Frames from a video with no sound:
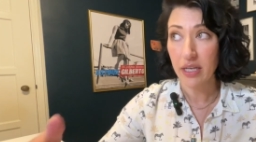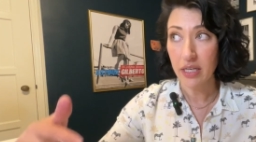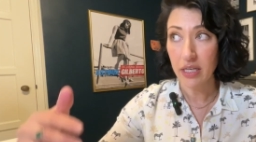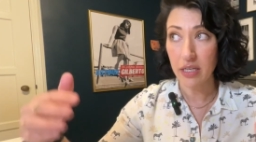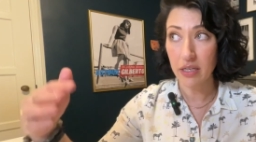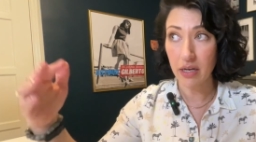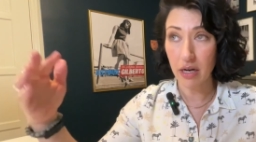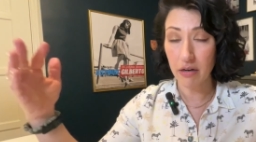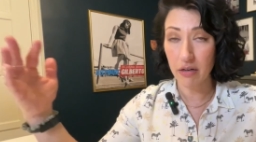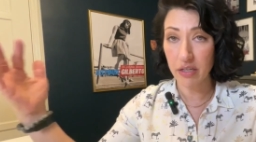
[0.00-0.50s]

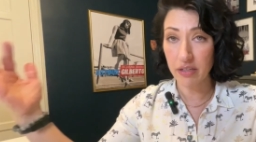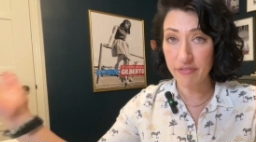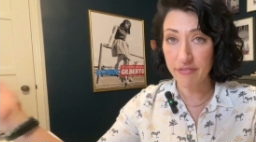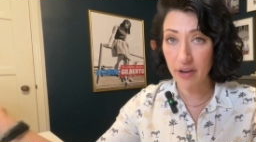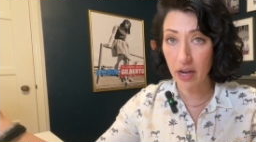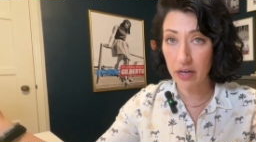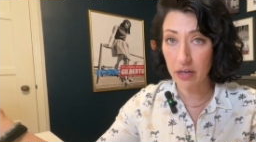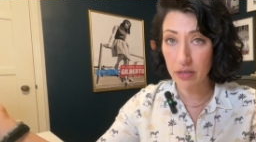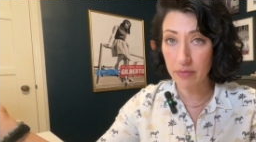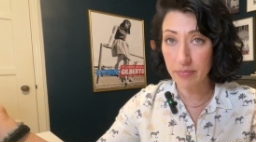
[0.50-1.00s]
in our
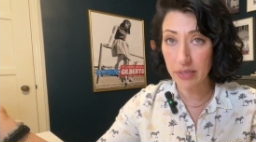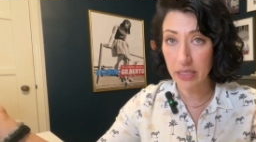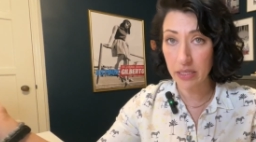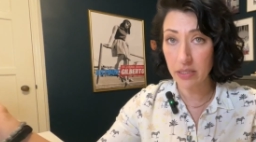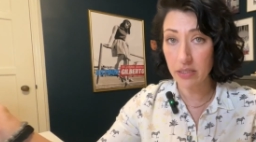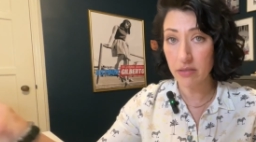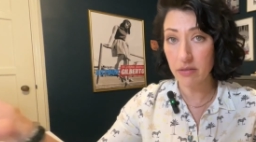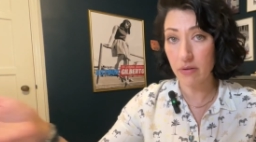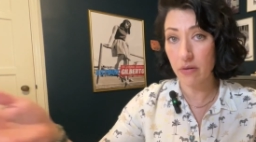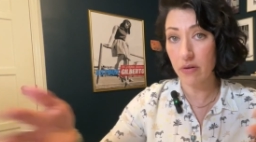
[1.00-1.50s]

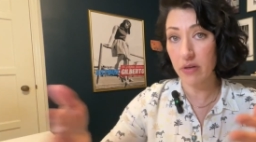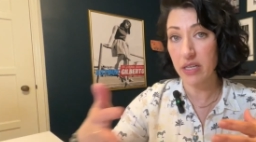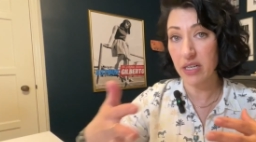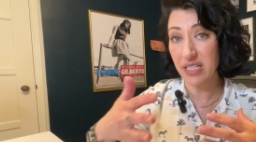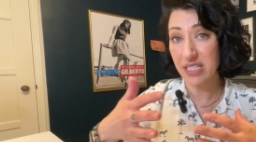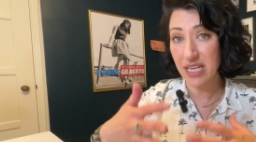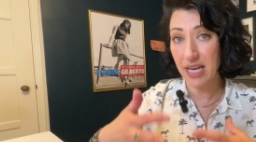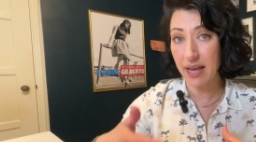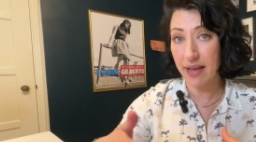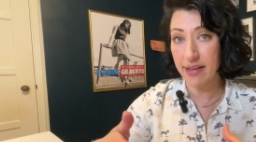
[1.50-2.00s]
environment or in
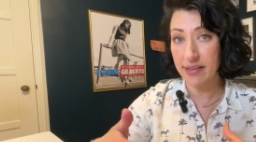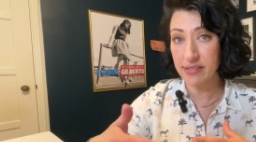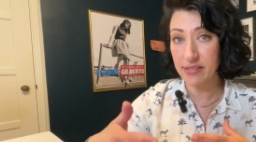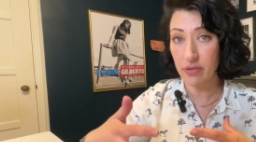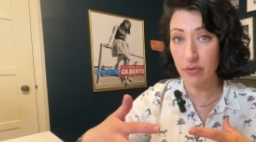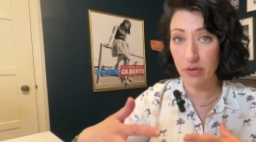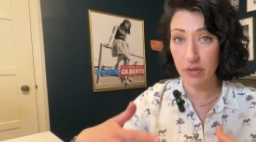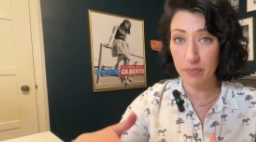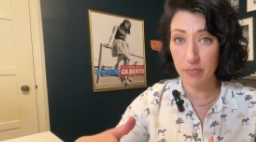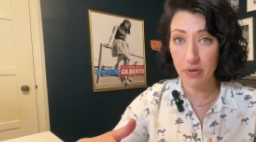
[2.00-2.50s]
a
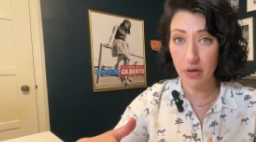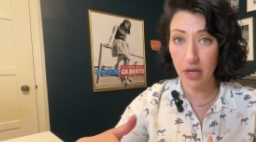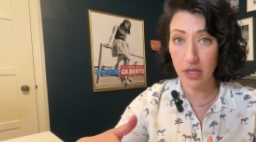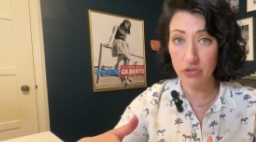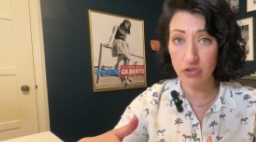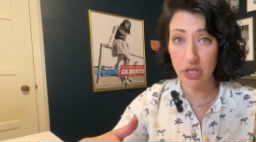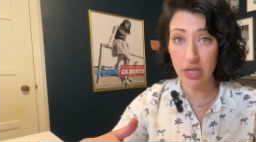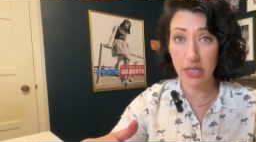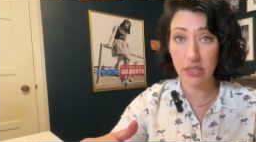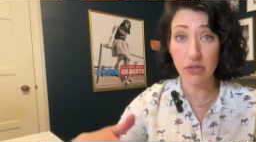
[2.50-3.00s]
task or a
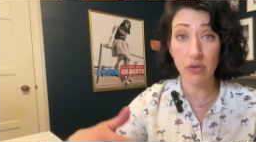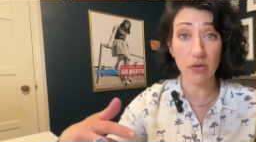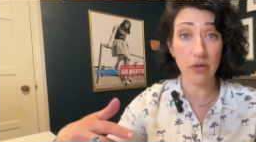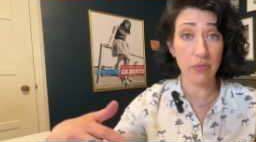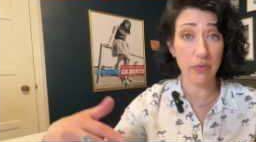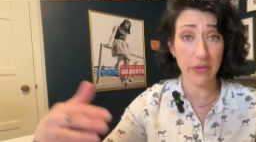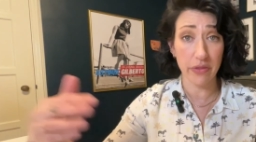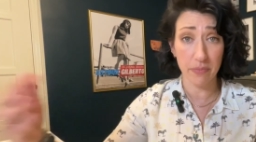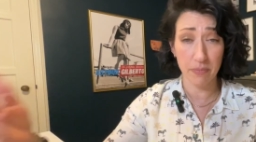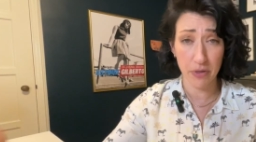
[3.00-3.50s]
project or
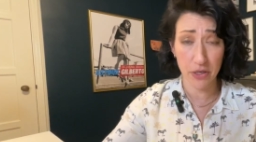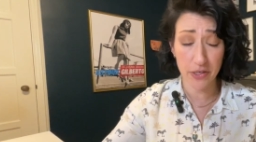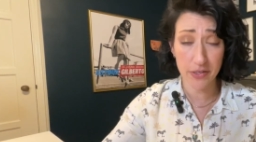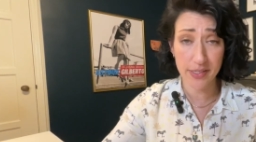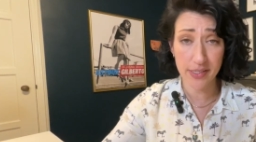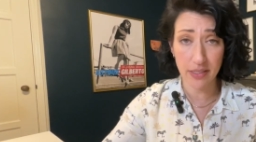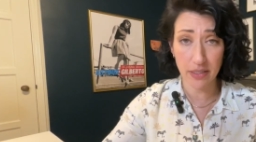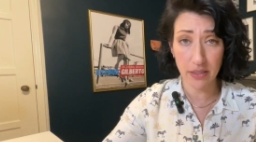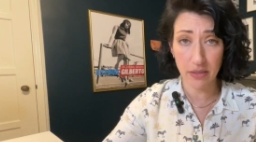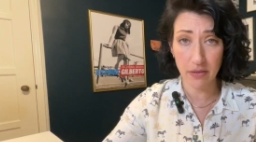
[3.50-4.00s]
with a
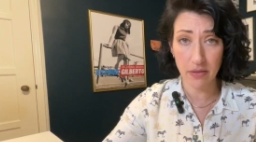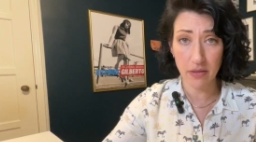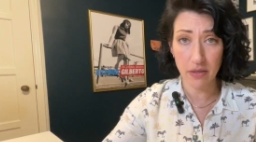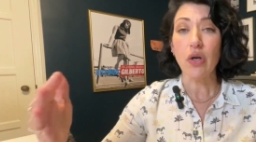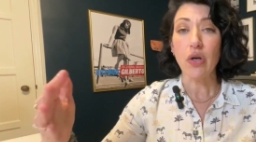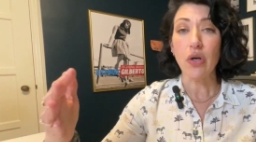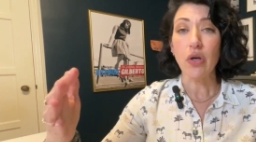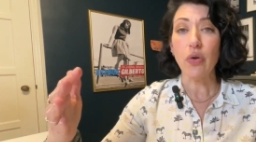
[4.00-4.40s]
person,